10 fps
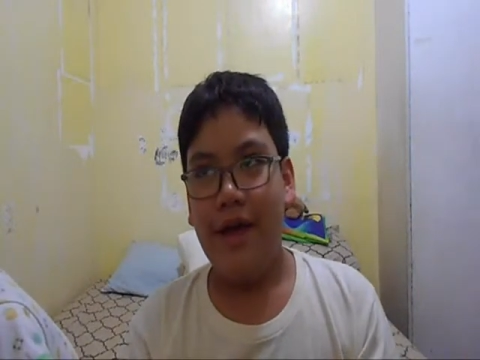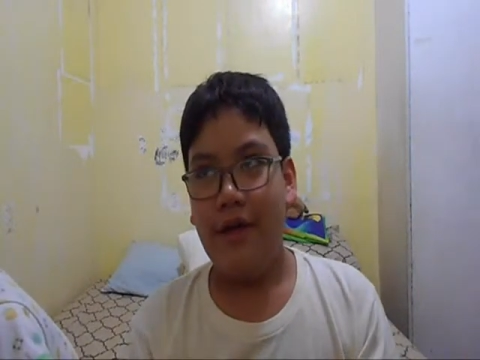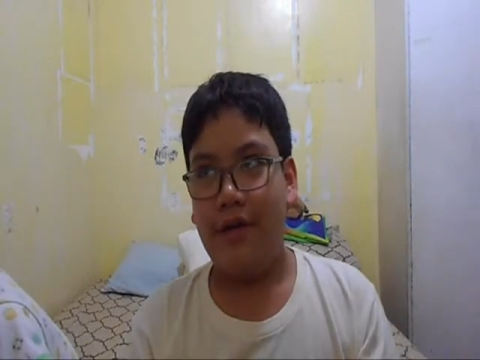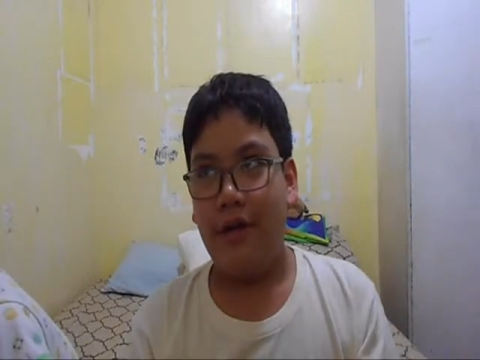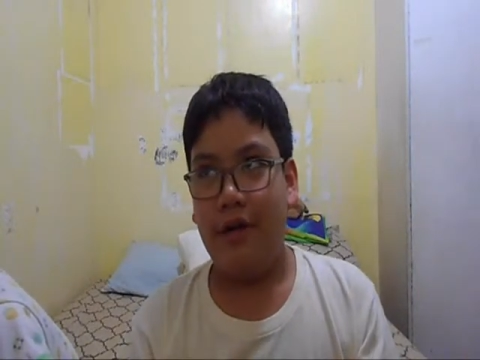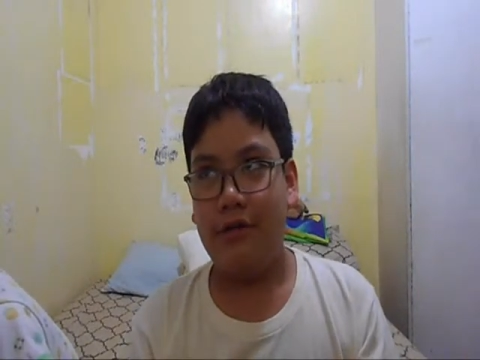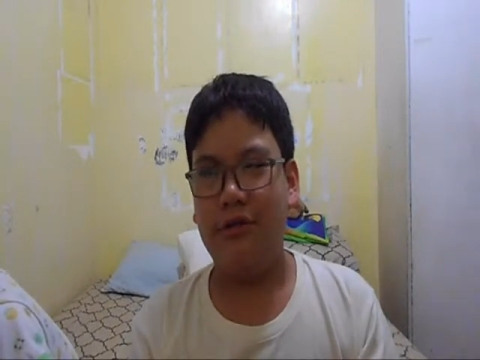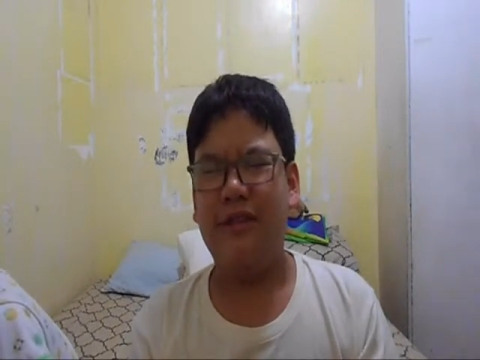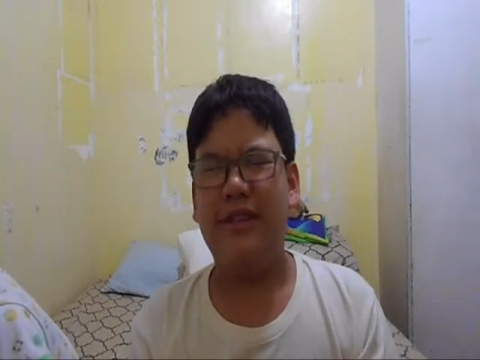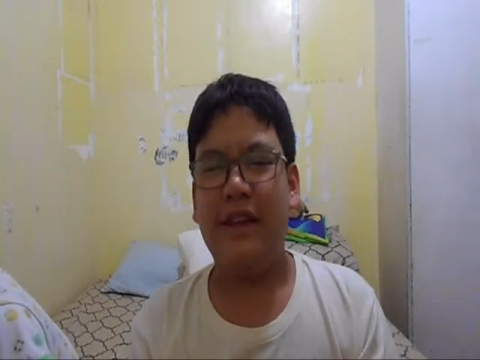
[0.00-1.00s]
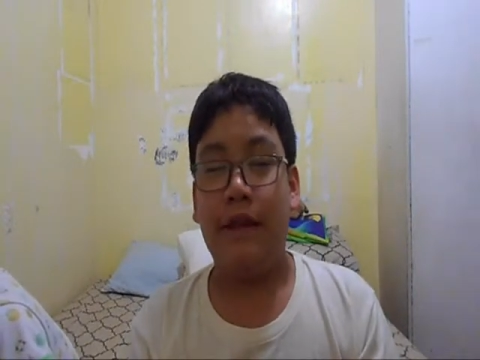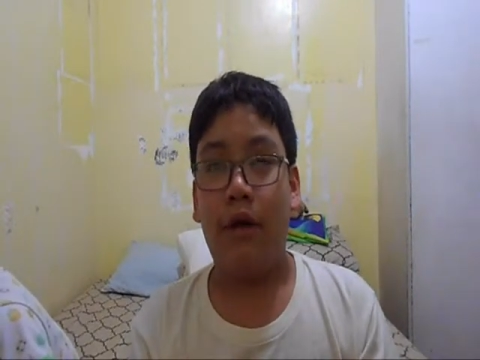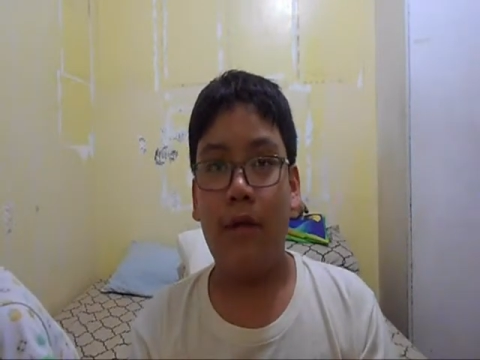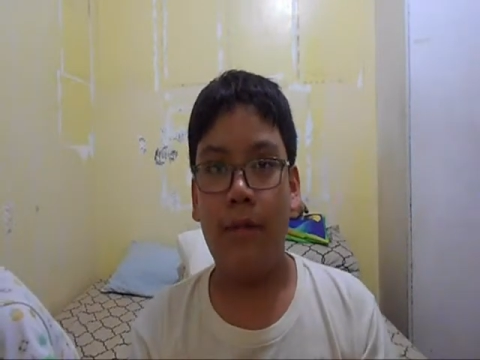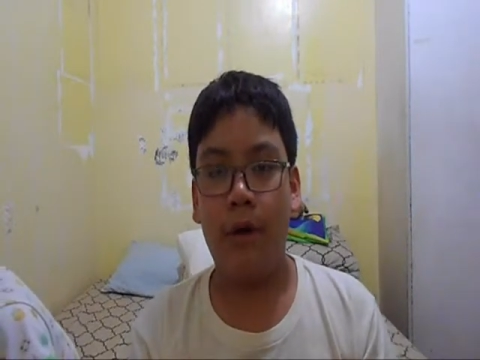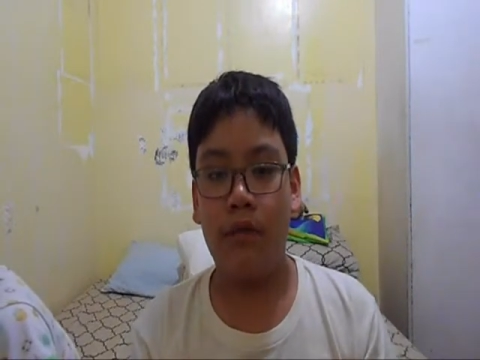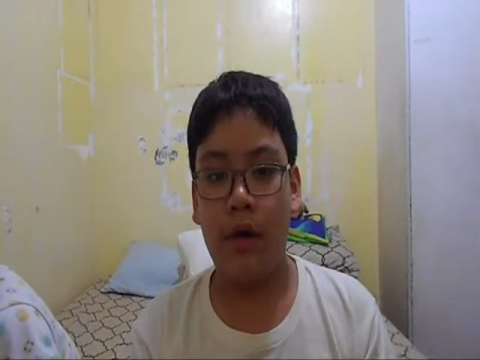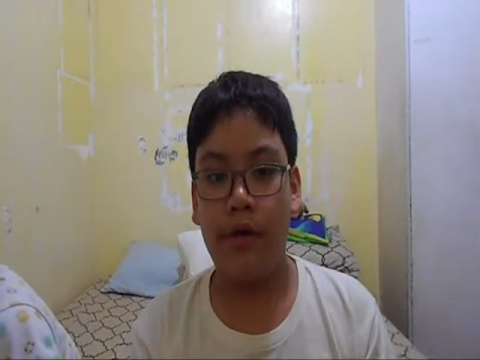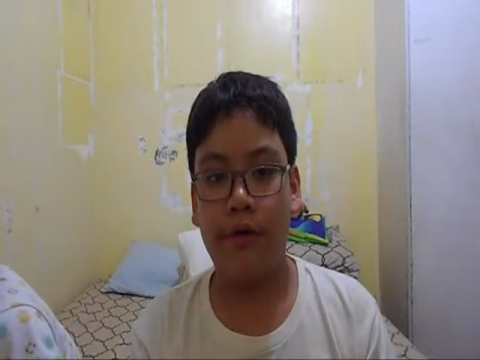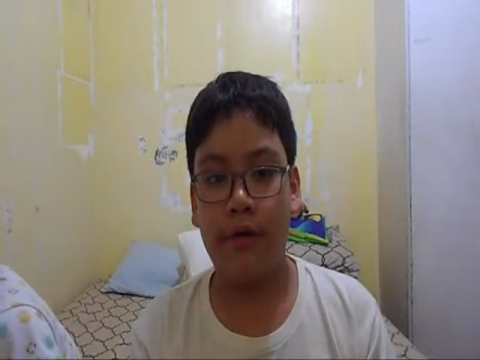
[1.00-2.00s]
So, Cradle Burt
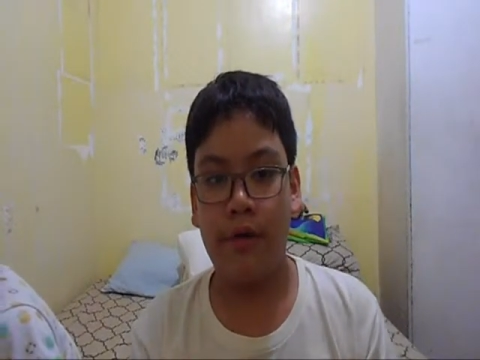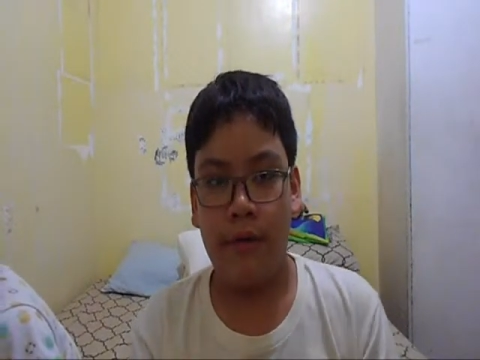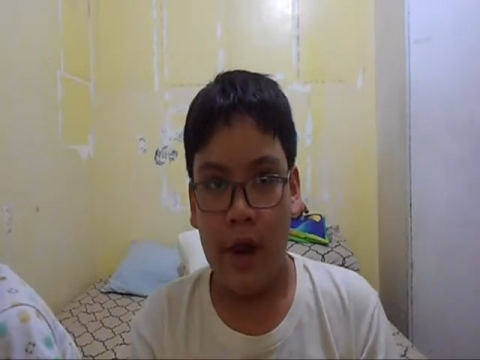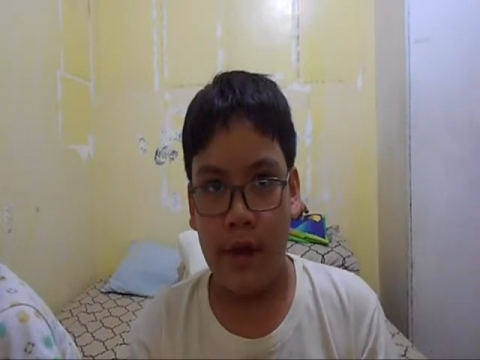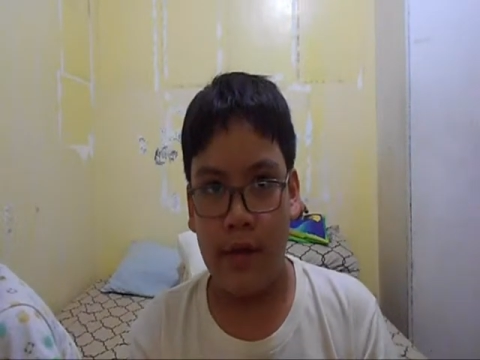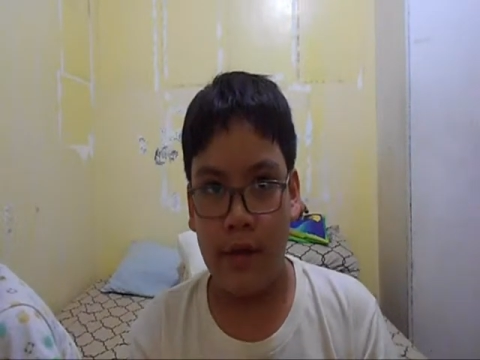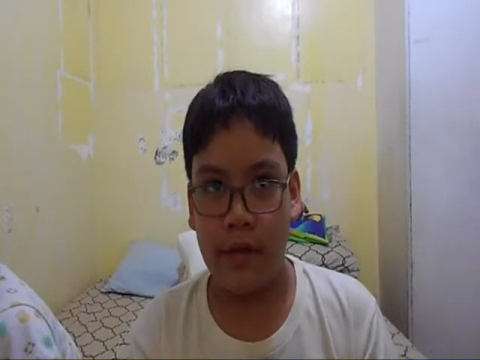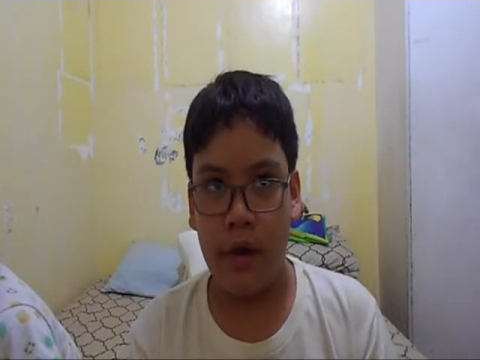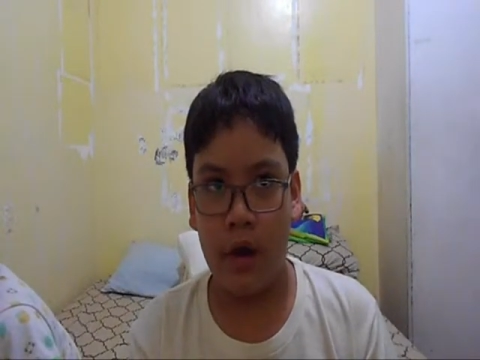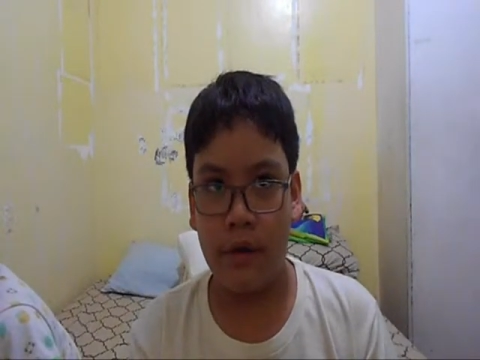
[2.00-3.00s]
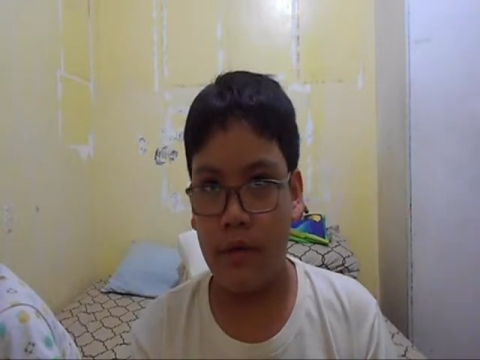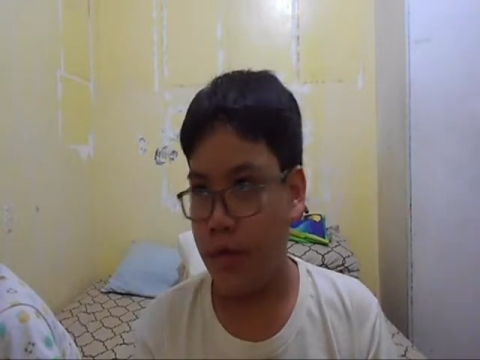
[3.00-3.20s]
Wonderstone, 7 out of 10 stars.